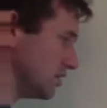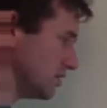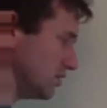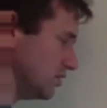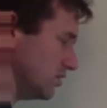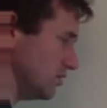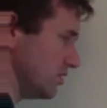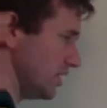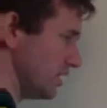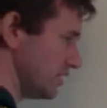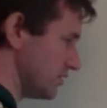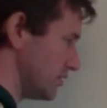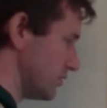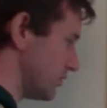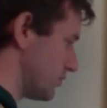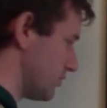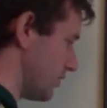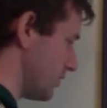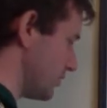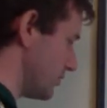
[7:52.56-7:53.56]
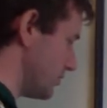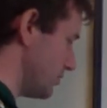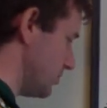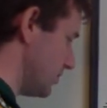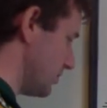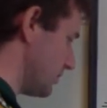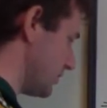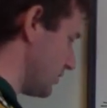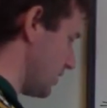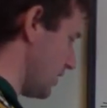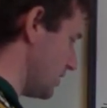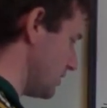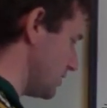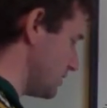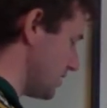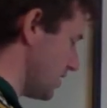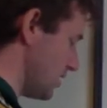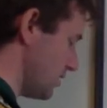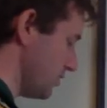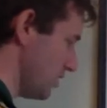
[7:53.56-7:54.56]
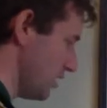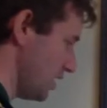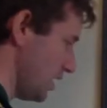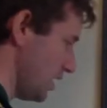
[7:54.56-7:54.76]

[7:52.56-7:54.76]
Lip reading: you take the square root of both sides. Now,